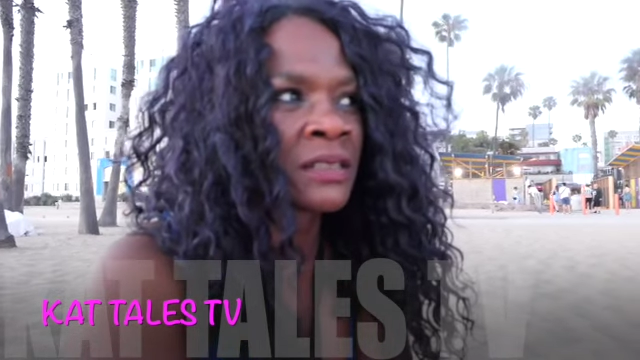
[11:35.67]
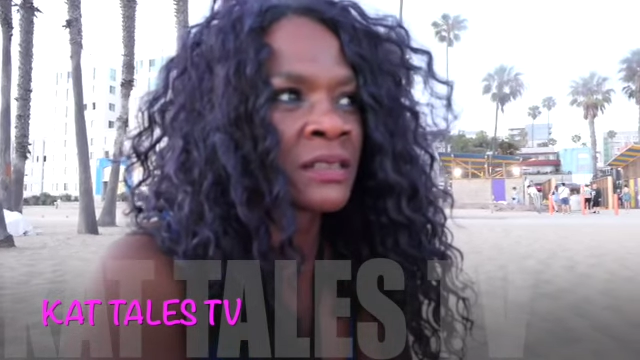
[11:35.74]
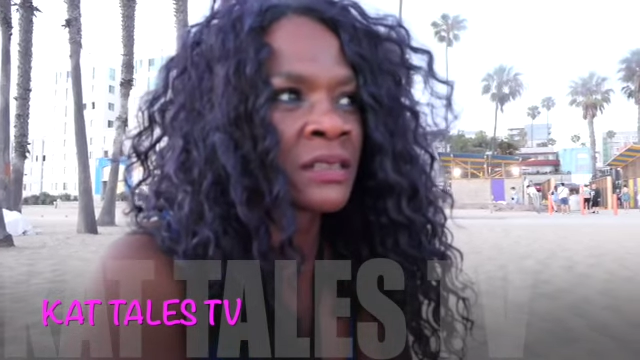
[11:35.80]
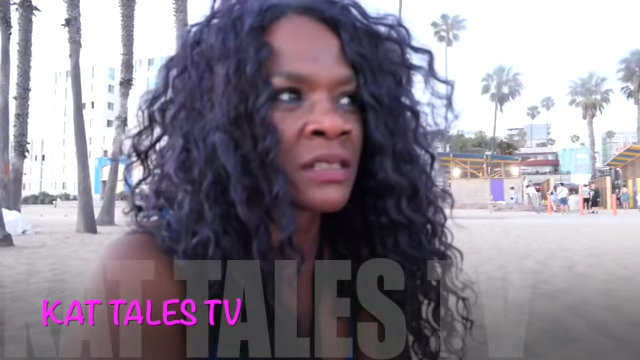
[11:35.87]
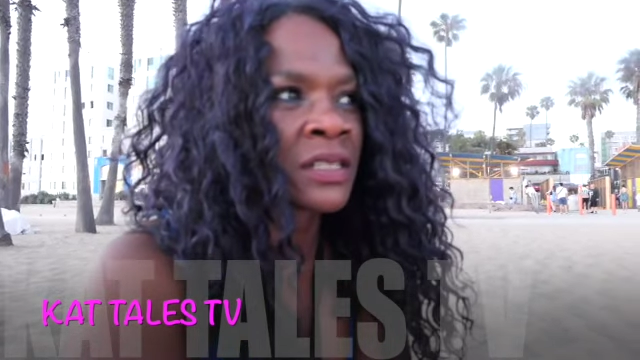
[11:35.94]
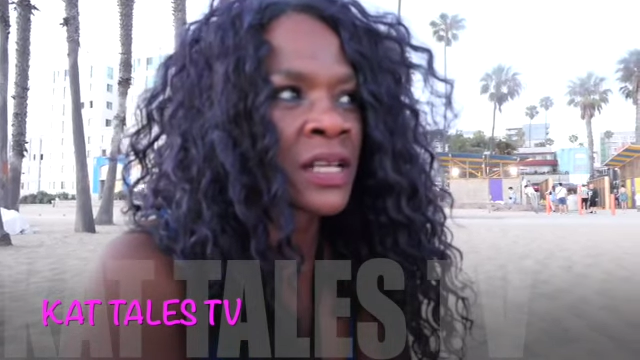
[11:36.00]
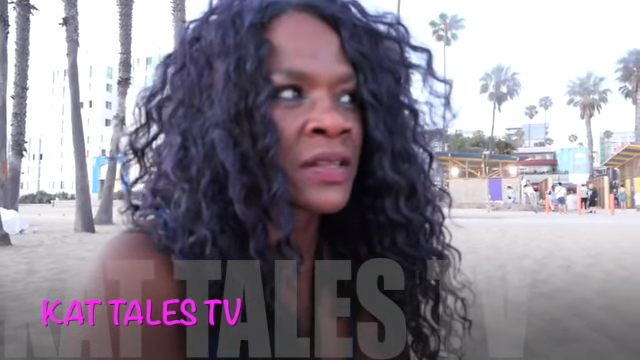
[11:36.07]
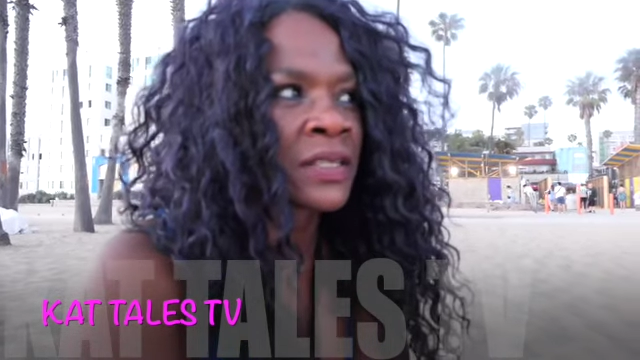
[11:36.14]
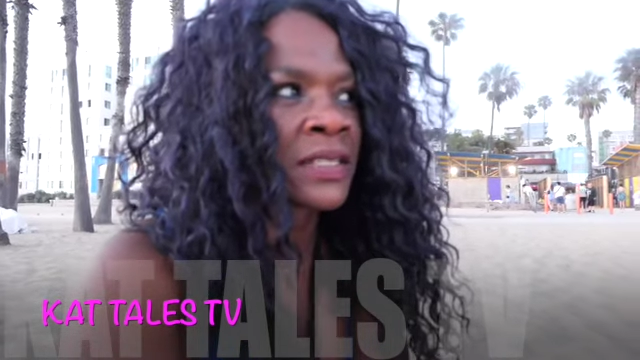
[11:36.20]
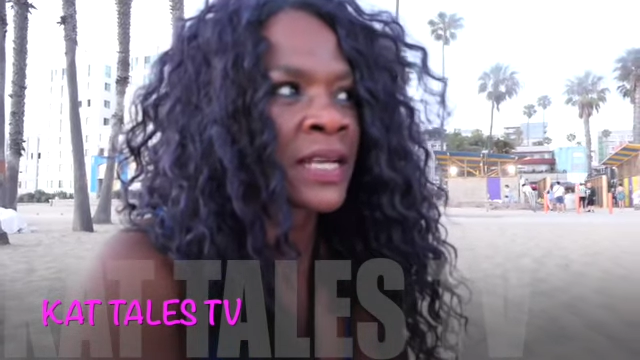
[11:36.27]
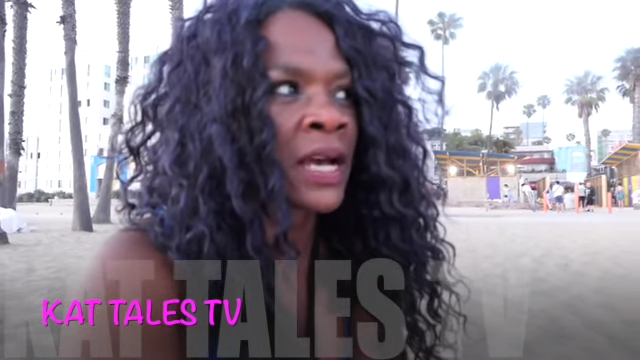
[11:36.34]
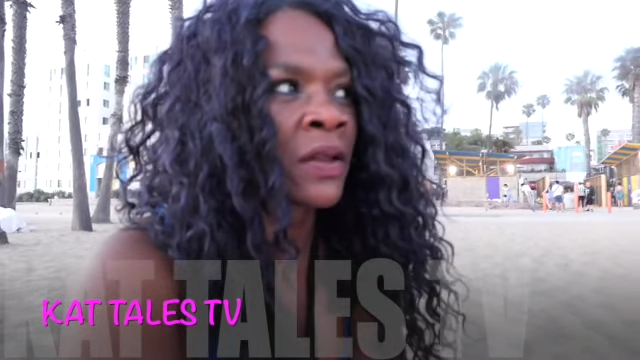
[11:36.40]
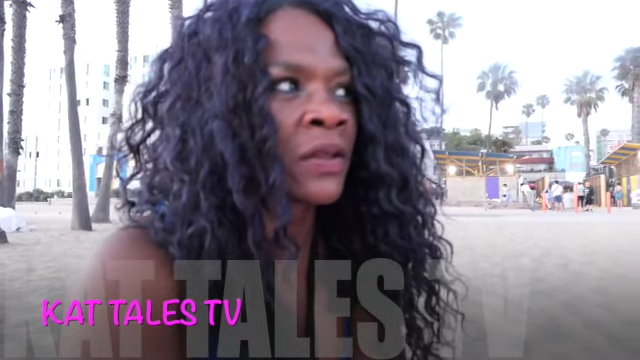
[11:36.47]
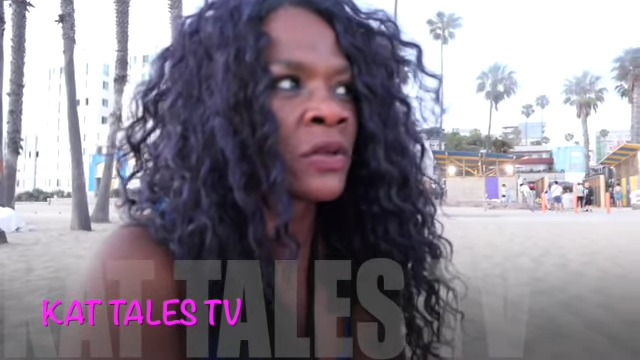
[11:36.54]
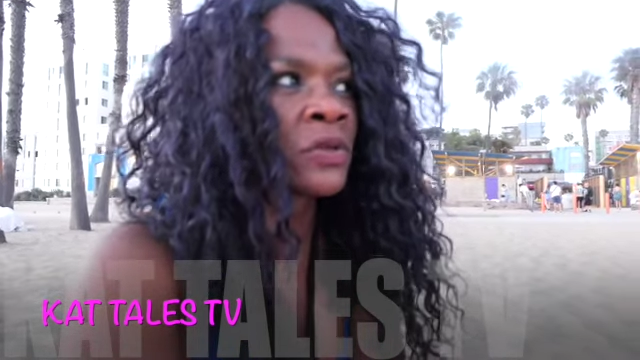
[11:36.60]
she's on the
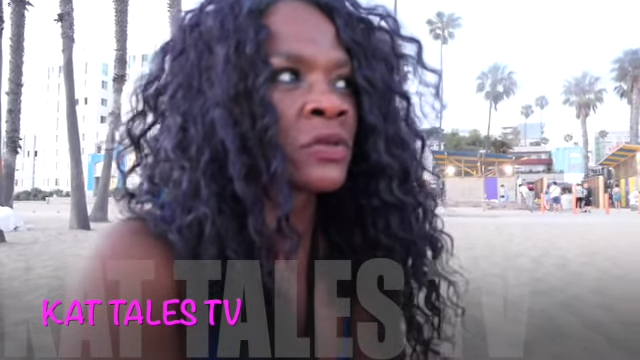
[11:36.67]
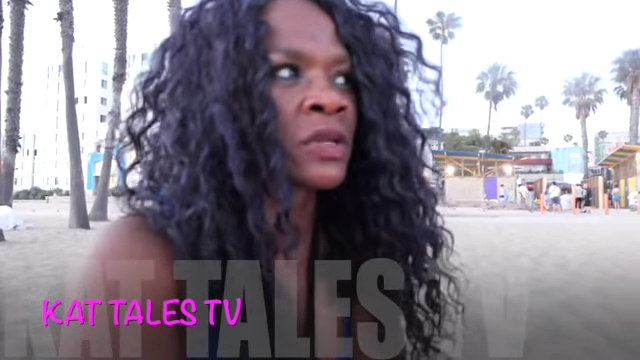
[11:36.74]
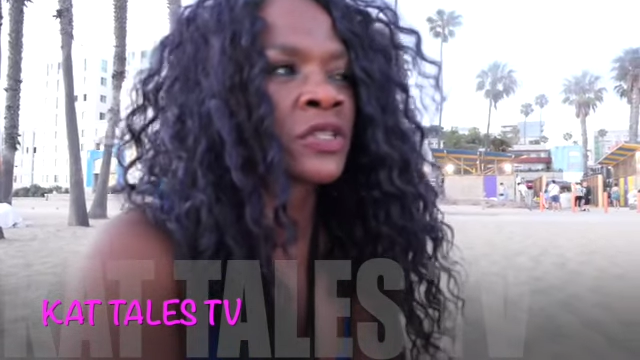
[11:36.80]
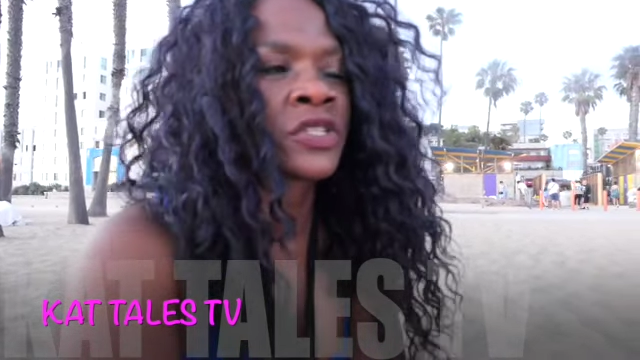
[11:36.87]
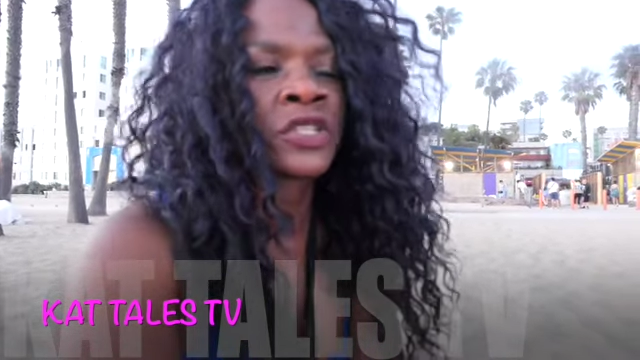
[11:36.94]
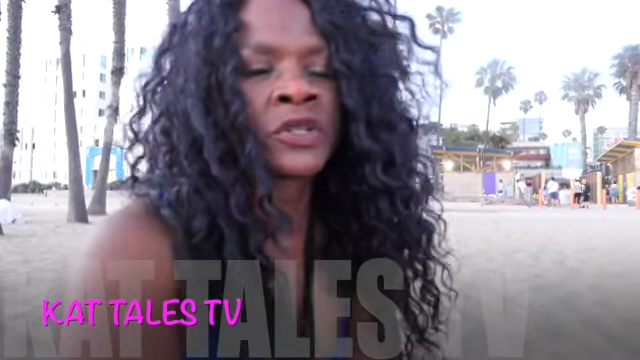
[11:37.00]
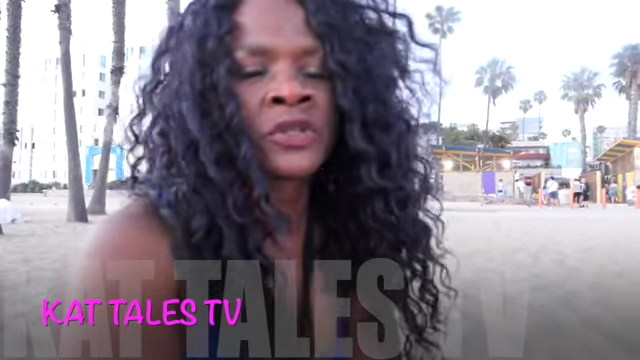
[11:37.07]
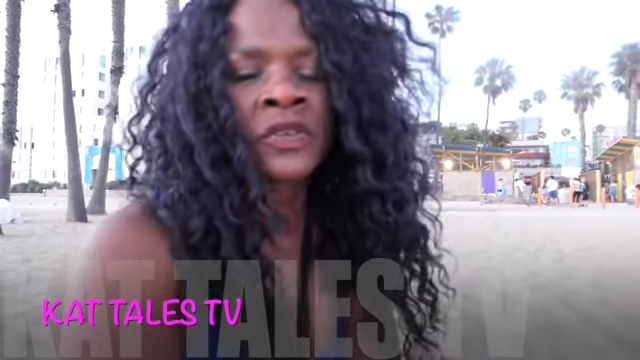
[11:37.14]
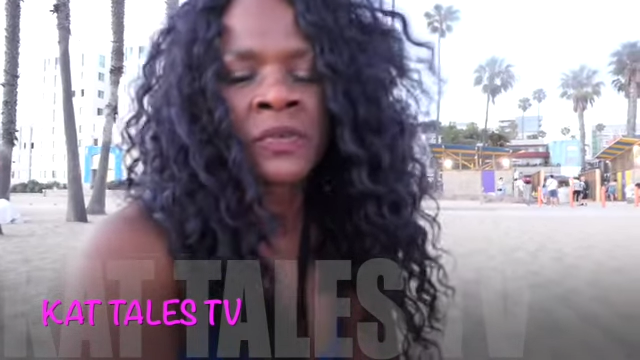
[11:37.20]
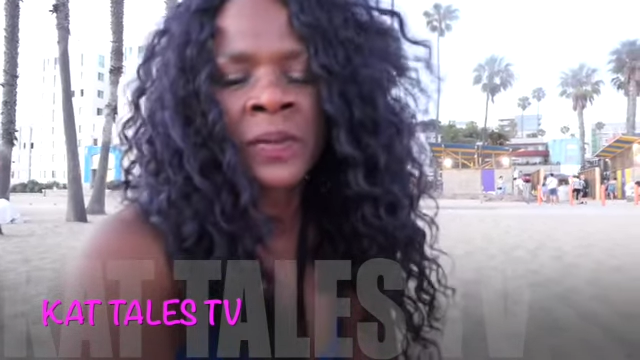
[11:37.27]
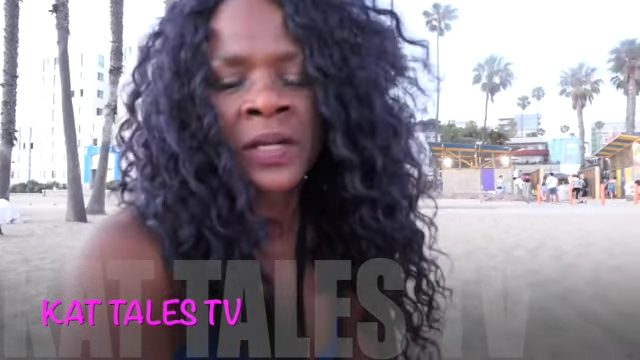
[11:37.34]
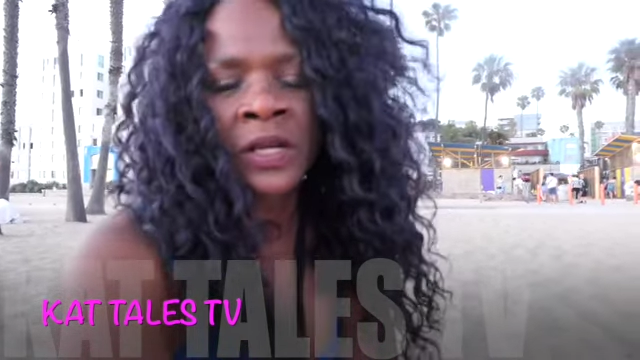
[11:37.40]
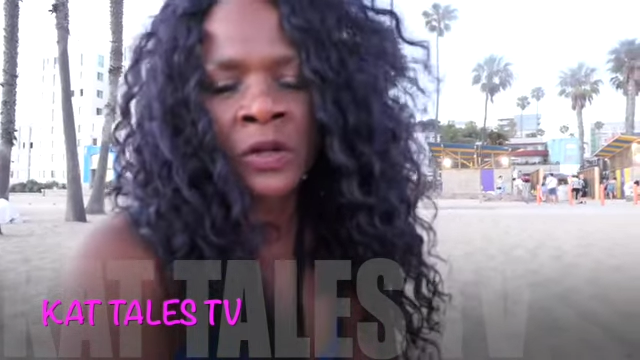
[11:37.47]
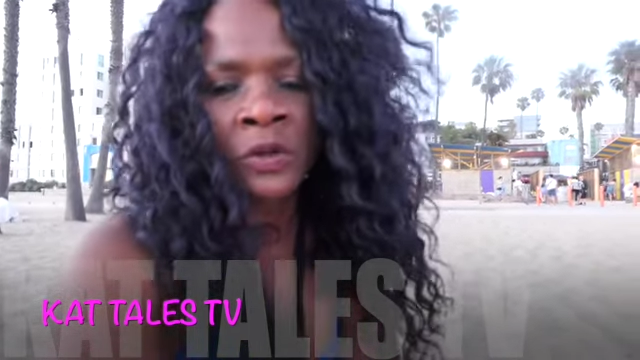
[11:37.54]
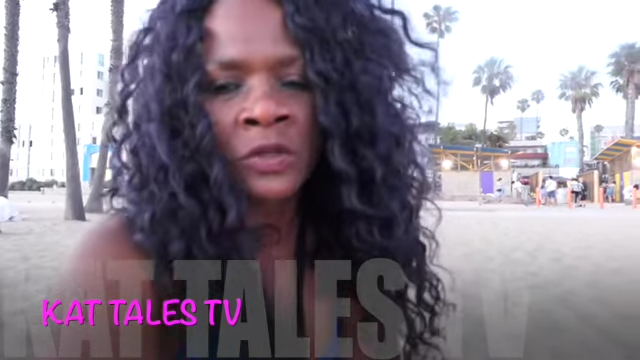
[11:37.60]
downloads because she knows
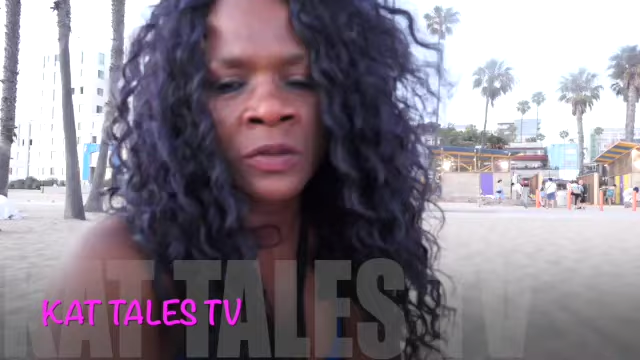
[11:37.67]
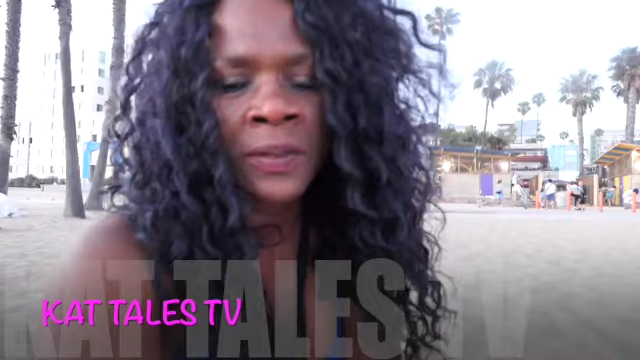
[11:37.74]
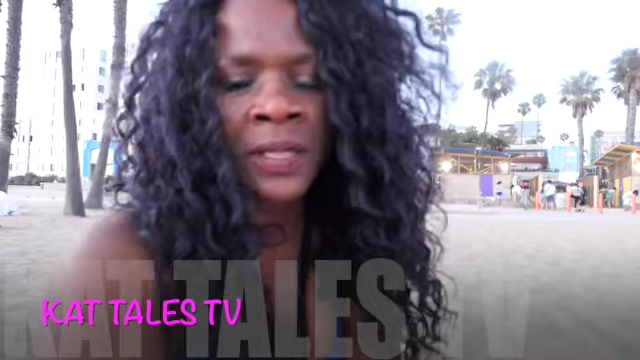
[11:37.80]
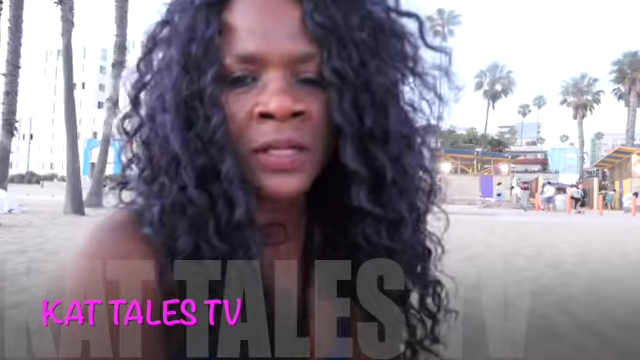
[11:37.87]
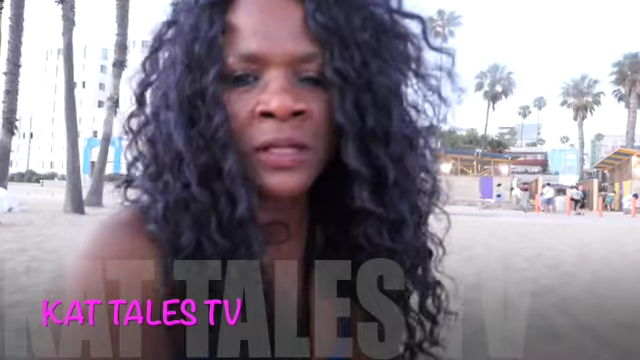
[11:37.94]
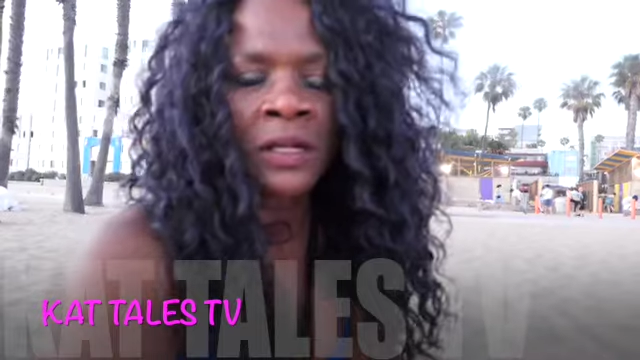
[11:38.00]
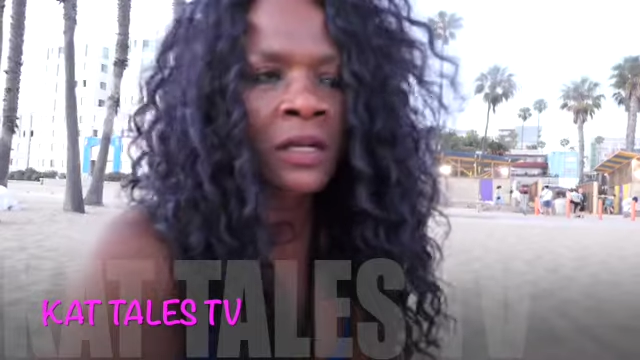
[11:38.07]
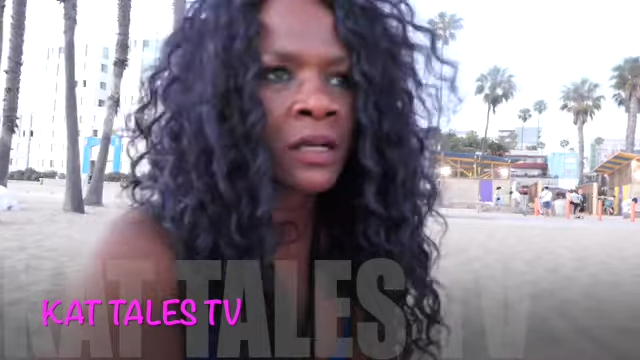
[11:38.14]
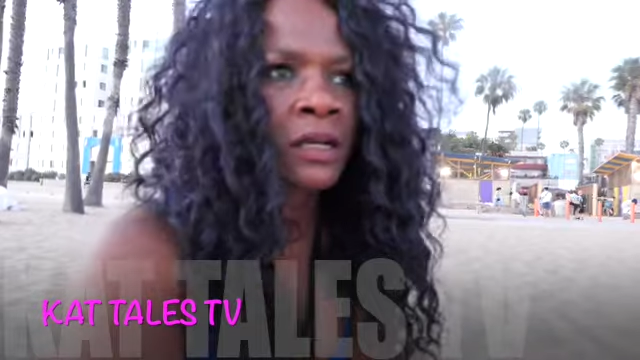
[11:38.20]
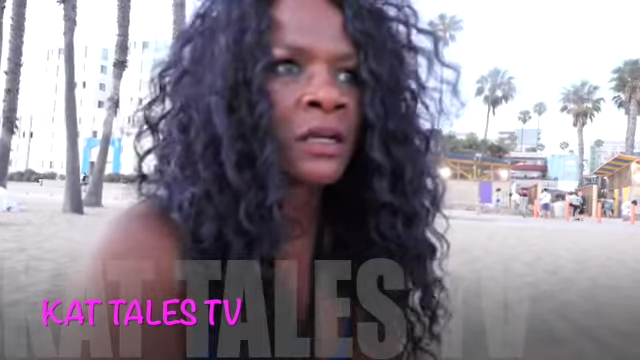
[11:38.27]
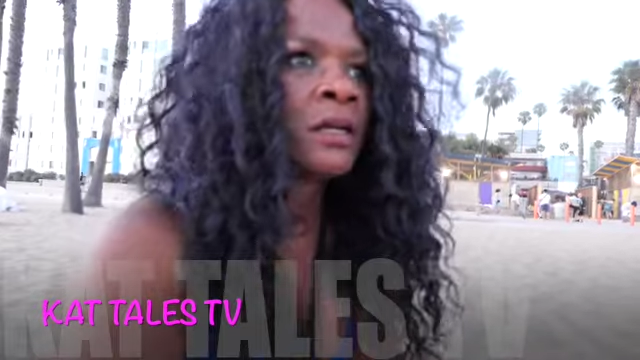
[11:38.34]
everybody knows about her